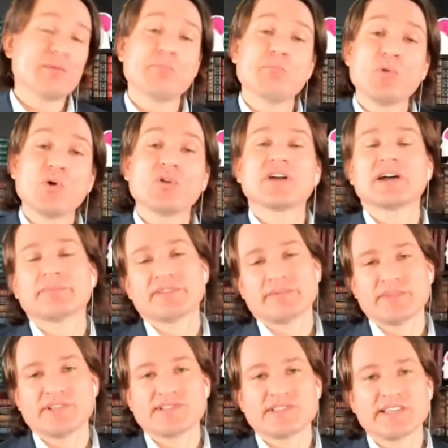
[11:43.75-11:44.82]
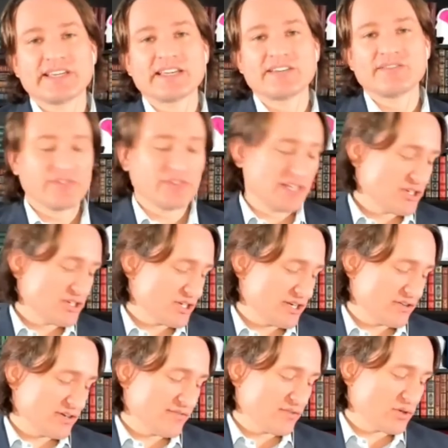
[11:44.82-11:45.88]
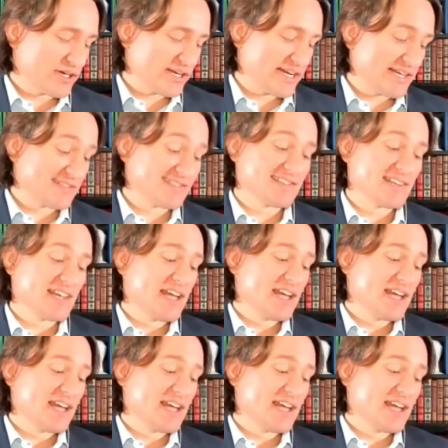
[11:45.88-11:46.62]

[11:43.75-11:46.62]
more optimistic inflationary forecasts.